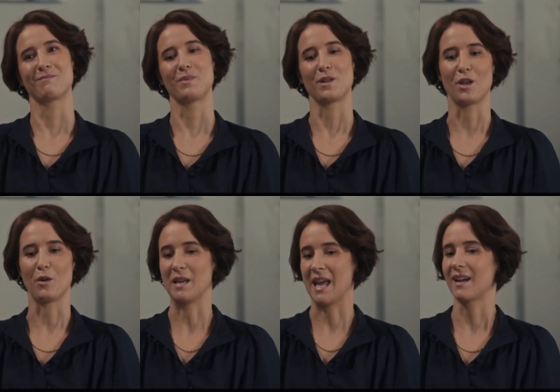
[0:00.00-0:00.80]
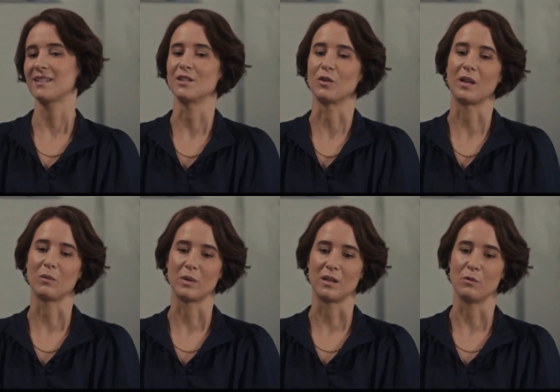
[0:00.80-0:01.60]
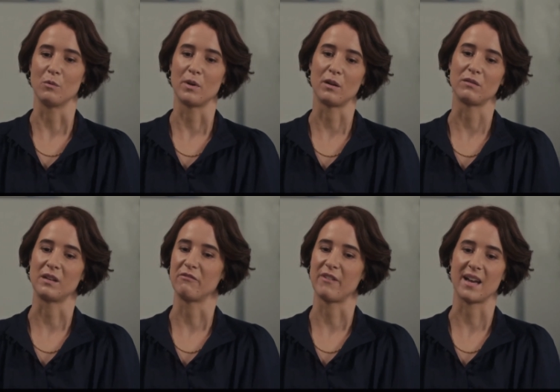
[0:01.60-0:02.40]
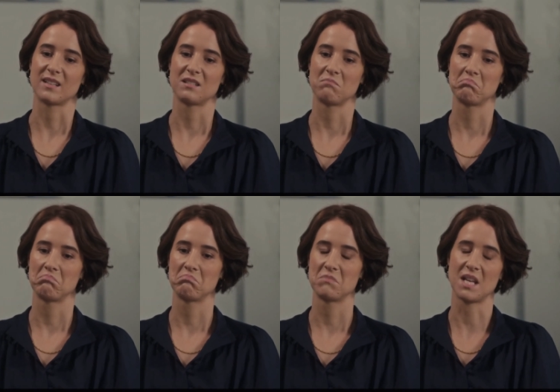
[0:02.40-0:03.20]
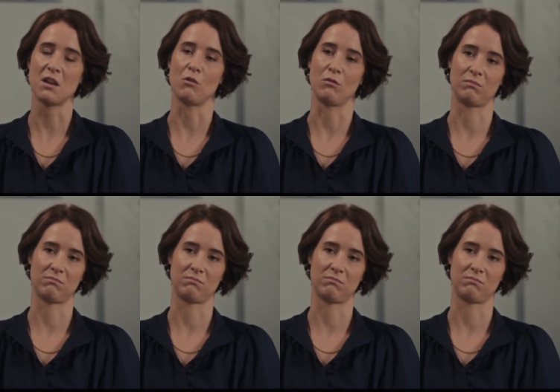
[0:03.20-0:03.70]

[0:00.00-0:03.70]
But you only acted on it when you were both, in effect, single.